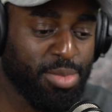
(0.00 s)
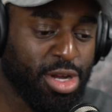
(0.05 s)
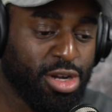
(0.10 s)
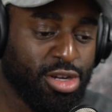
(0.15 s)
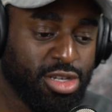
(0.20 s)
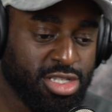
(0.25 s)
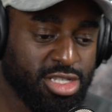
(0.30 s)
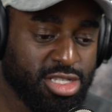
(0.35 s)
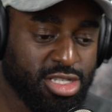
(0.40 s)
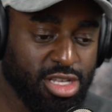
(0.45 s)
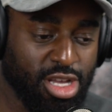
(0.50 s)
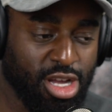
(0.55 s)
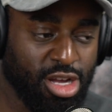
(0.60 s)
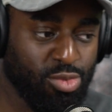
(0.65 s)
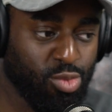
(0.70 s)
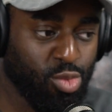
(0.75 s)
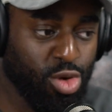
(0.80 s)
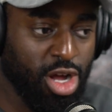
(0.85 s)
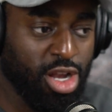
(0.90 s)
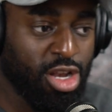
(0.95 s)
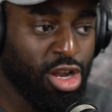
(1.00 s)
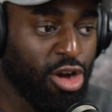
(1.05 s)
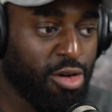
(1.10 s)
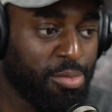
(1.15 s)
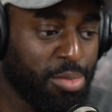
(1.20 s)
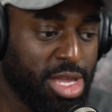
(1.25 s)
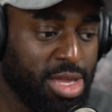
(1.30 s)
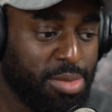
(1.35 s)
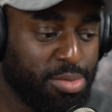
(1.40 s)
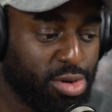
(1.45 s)
because what a lot of
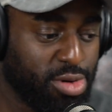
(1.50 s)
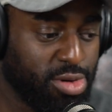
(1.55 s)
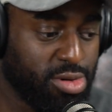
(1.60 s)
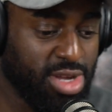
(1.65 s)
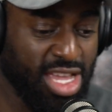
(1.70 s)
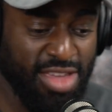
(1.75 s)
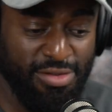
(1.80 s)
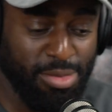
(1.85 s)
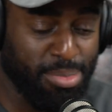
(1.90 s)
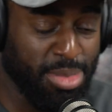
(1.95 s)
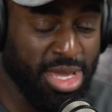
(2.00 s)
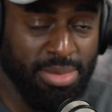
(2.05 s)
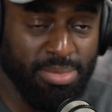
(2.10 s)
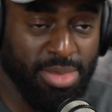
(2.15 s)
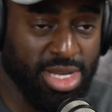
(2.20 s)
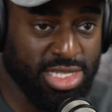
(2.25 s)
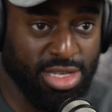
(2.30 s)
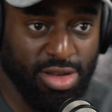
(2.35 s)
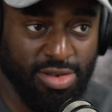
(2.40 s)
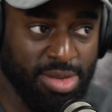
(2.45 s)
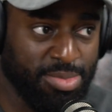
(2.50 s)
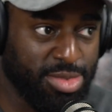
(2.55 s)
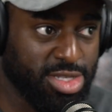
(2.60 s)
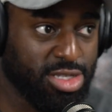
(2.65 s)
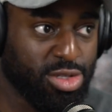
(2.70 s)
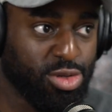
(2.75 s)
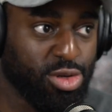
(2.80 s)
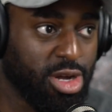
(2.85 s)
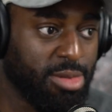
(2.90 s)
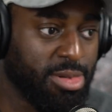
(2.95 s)
people, even me, myself, let me
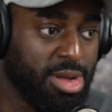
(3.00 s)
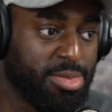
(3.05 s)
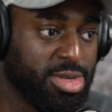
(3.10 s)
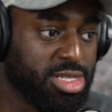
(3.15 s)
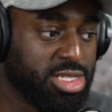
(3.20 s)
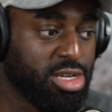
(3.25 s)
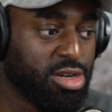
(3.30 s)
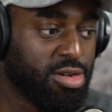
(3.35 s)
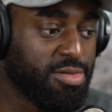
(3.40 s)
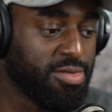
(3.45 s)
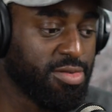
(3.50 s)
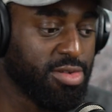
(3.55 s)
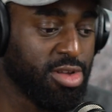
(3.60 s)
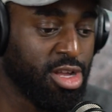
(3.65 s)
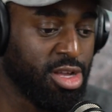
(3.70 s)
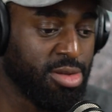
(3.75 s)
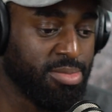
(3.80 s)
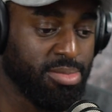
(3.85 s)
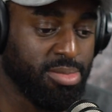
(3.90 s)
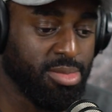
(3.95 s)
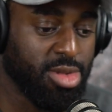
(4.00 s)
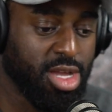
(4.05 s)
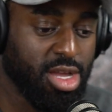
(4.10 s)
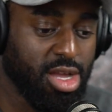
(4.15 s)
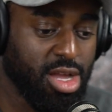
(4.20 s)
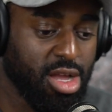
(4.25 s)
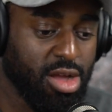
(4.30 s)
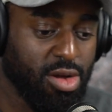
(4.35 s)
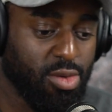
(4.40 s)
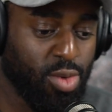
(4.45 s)
just talk about myself.
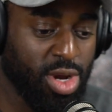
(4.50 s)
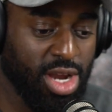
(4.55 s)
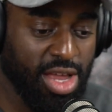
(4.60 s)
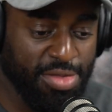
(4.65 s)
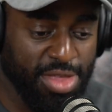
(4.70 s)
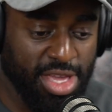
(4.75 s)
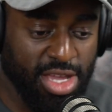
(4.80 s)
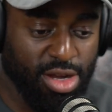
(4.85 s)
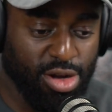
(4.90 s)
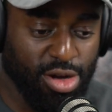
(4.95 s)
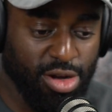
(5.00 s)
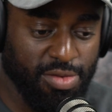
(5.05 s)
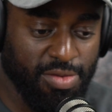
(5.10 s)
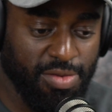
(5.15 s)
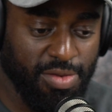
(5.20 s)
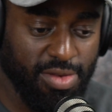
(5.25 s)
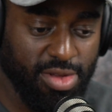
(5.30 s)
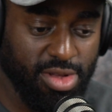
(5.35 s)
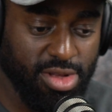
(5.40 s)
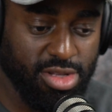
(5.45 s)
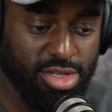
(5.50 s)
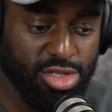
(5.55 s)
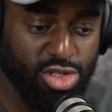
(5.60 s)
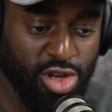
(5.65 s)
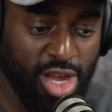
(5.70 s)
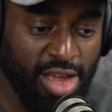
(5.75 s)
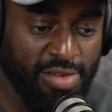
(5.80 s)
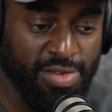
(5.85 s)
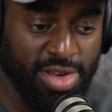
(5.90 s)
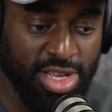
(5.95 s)
When I think of
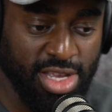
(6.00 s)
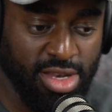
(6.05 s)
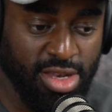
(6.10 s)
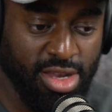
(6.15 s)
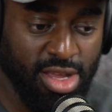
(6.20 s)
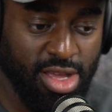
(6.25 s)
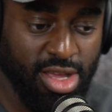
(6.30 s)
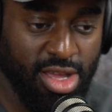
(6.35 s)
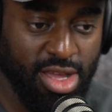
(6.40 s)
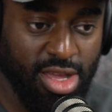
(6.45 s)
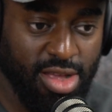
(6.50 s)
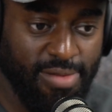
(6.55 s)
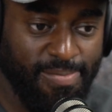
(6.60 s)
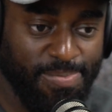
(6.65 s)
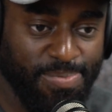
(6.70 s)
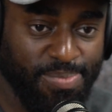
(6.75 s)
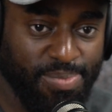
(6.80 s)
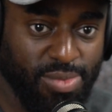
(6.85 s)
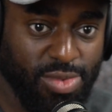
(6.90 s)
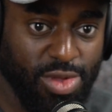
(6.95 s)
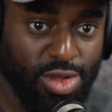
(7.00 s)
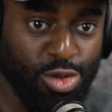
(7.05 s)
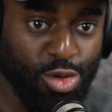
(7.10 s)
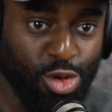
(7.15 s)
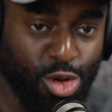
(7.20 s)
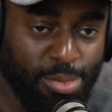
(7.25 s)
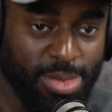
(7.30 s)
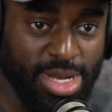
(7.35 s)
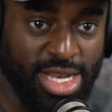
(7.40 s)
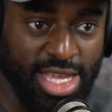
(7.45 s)
traveling,
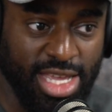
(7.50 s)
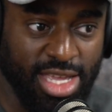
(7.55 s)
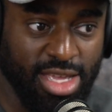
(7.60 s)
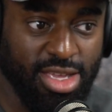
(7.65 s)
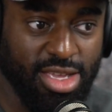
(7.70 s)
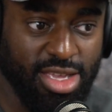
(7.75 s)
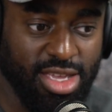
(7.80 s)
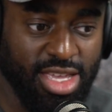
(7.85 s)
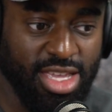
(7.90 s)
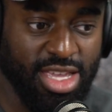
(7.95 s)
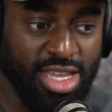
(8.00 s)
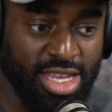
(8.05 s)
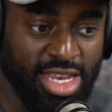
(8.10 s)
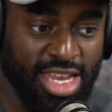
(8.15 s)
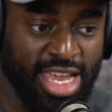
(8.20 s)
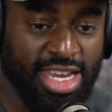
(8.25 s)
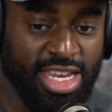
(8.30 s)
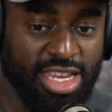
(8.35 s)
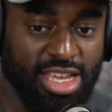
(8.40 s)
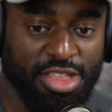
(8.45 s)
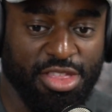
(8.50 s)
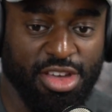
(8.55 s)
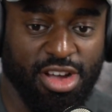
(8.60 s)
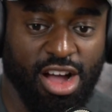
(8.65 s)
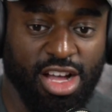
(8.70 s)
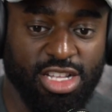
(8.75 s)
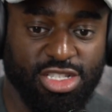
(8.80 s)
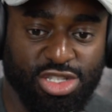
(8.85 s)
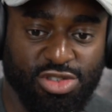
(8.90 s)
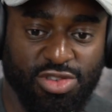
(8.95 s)
normally in any other
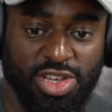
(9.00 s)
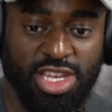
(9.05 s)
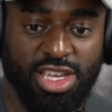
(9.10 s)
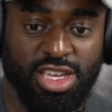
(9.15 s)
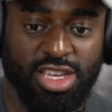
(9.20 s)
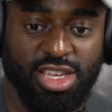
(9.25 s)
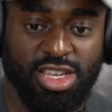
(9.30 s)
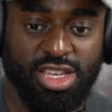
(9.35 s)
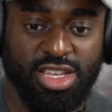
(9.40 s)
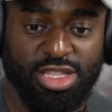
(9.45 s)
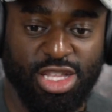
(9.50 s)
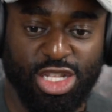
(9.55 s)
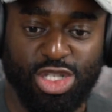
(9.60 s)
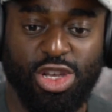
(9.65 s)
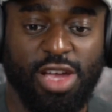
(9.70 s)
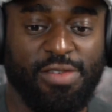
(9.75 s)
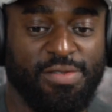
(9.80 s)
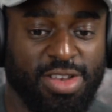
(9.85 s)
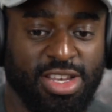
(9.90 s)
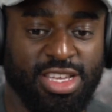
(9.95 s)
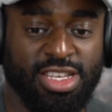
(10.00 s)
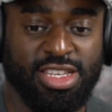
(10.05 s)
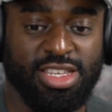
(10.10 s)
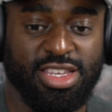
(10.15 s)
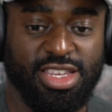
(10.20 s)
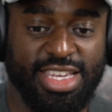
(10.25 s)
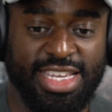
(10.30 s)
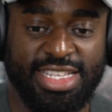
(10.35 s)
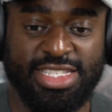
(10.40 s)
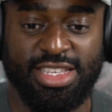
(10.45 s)
country, the
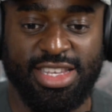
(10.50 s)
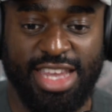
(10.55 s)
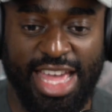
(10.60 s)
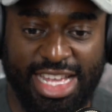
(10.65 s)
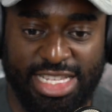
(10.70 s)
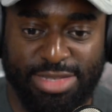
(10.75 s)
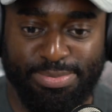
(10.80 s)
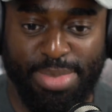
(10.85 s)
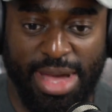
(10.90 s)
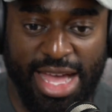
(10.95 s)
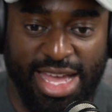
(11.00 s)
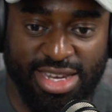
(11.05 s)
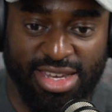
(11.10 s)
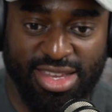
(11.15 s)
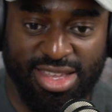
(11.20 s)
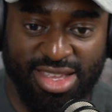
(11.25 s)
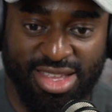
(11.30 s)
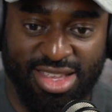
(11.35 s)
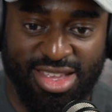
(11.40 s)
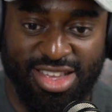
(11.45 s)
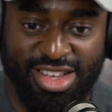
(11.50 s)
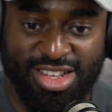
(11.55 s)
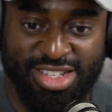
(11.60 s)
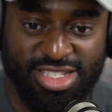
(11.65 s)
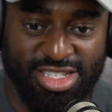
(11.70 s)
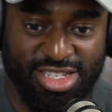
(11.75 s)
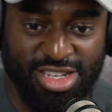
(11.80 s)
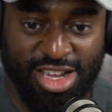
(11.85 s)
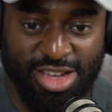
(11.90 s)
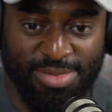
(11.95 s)
traveling isn't as bad.
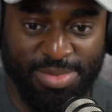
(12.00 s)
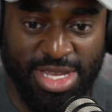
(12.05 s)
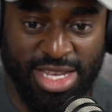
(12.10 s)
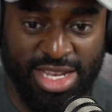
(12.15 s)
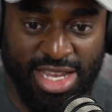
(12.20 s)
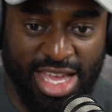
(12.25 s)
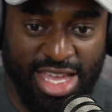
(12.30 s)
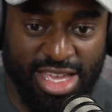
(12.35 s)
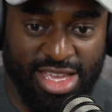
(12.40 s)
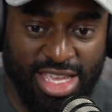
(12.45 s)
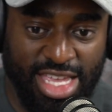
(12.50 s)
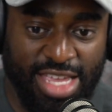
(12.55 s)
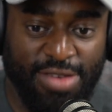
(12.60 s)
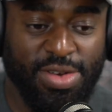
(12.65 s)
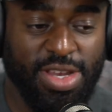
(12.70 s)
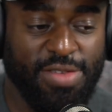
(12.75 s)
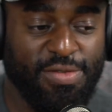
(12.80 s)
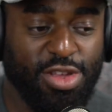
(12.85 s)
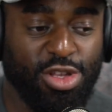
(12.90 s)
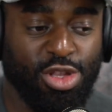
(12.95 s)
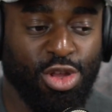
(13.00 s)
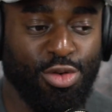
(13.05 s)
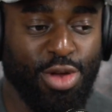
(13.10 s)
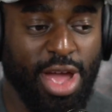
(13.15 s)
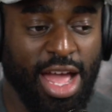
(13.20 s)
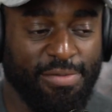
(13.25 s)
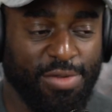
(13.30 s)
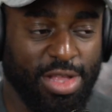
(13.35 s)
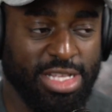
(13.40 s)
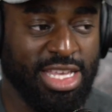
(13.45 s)
Do you know what I mean? Like, even if you do
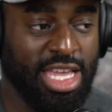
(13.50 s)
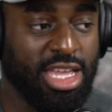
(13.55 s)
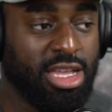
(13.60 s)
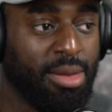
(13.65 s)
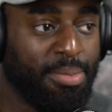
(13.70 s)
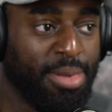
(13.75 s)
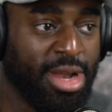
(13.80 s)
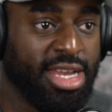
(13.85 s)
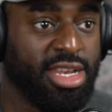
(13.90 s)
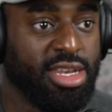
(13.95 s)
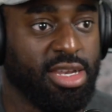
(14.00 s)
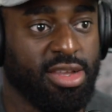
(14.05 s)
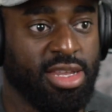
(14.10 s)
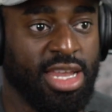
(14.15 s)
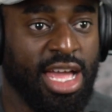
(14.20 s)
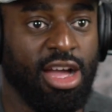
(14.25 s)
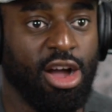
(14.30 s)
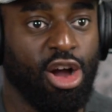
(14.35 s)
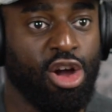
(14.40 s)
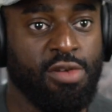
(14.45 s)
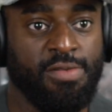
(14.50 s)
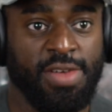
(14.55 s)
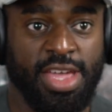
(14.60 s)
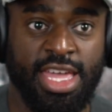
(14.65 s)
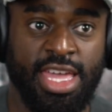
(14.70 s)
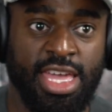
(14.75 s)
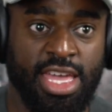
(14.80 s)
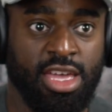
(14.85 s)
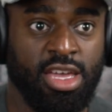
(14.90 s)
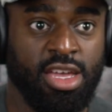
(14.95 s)
have to take a plane, like over
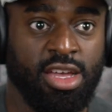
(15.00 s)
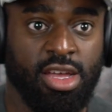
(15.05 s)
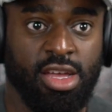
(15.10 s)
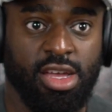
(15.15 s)
here,